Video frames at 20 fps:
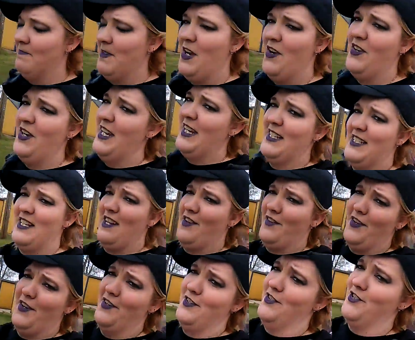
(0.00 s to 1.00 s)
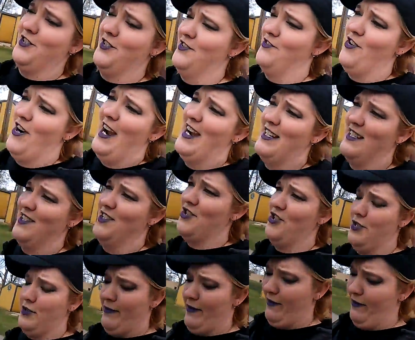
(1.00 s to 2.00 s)
he gets out there and just drags it
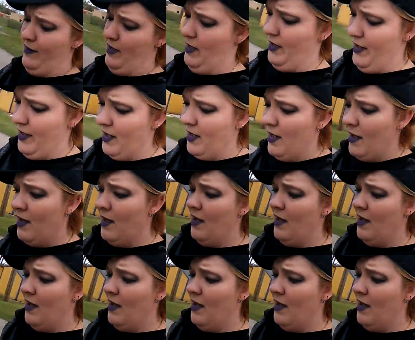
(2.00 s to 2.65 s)
just for fun.